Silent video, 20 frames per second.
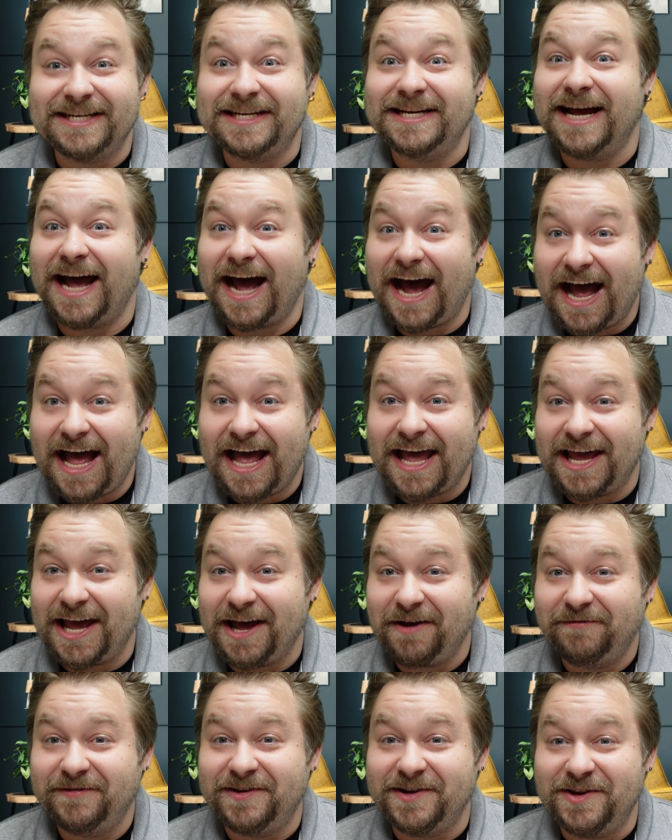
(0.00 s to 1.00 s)
and I
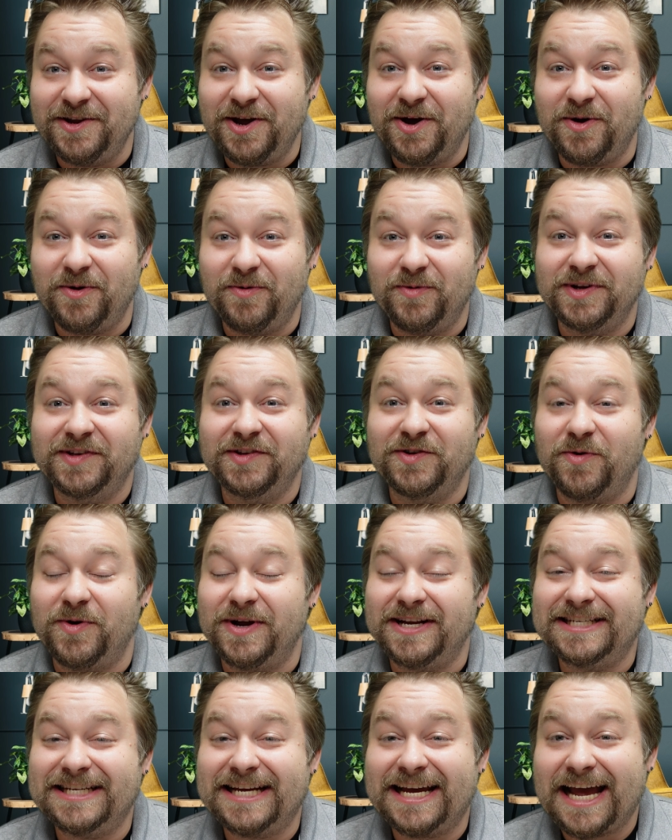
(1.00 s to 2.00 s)
have to know what's
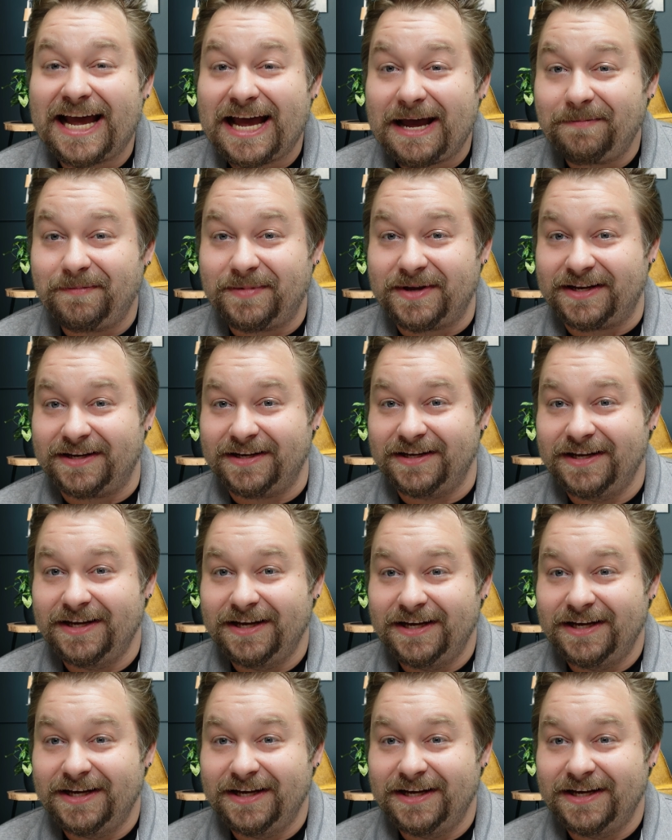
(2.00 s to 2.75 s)
going to happen.